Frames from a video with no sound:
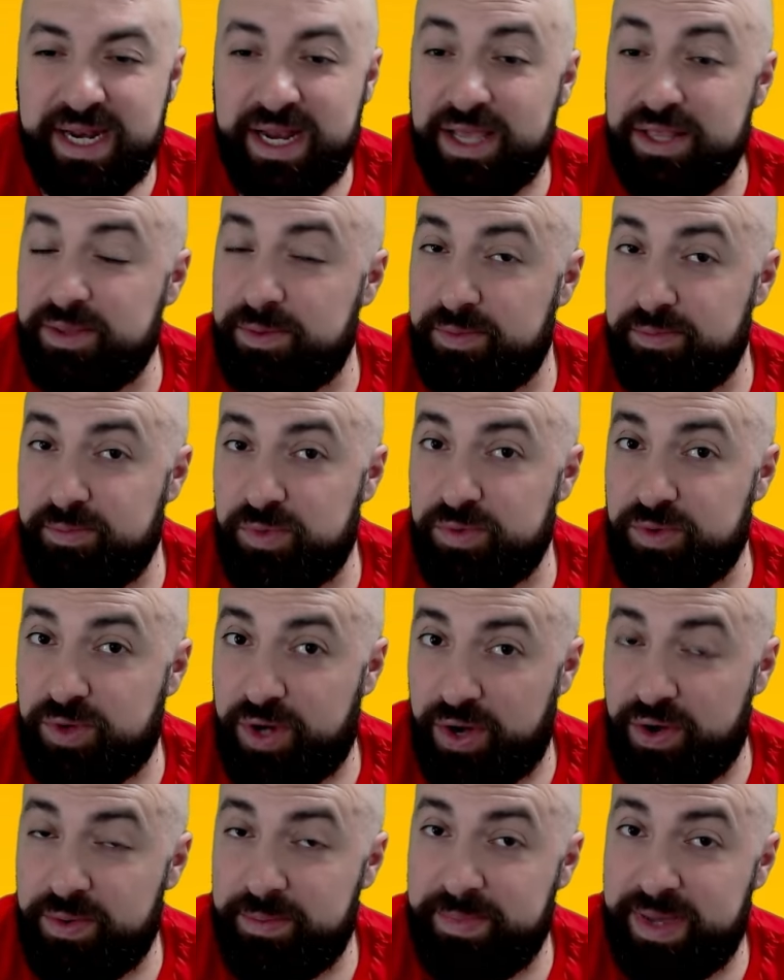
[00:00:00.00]
and the
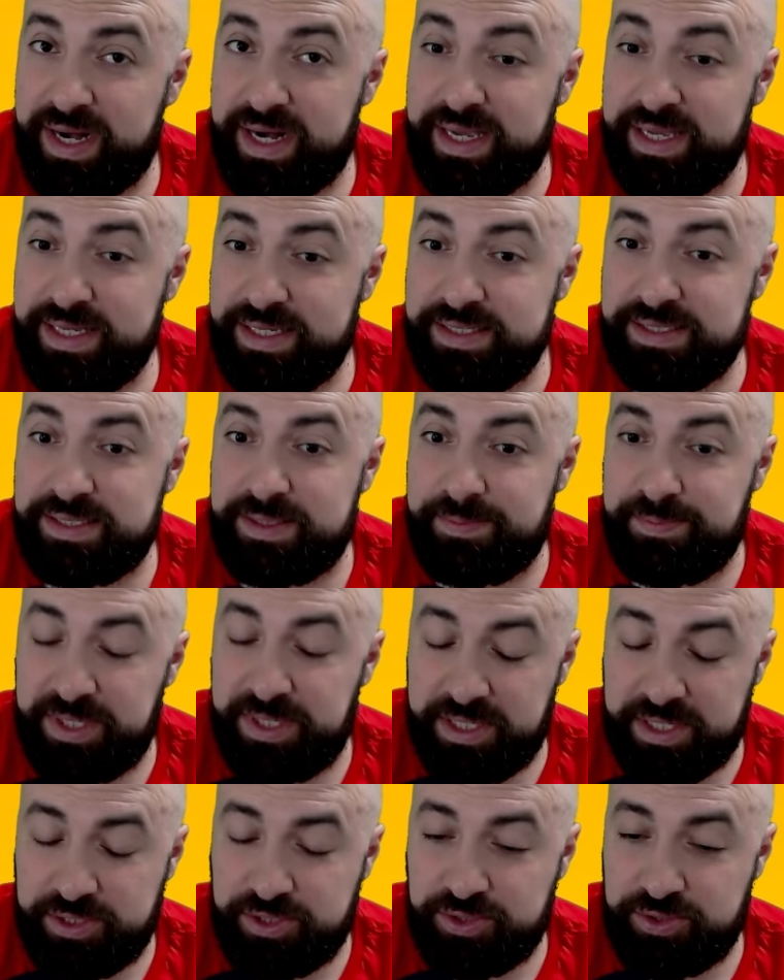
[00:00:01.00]
current meta is the
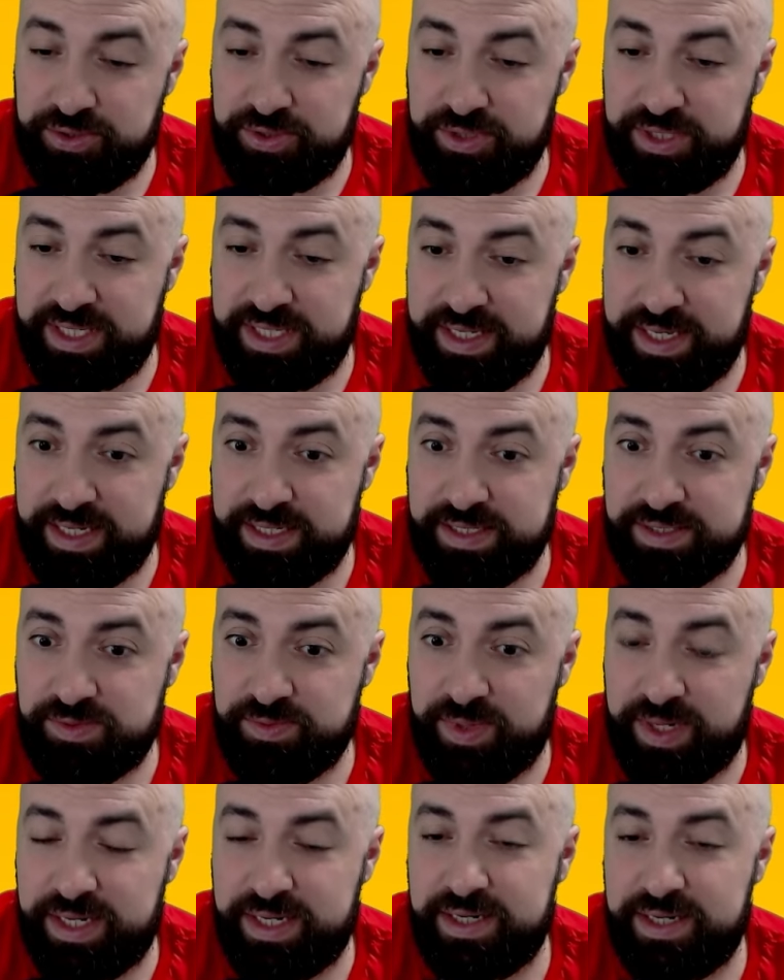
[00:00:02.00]
Pikachu E X
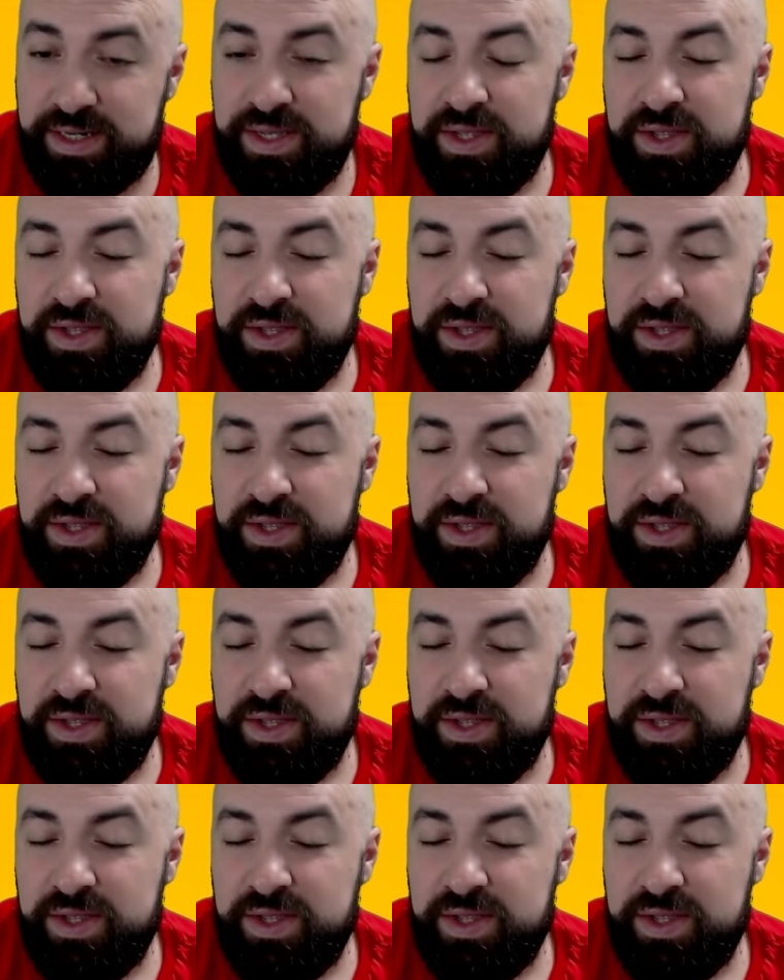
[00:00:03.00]
one,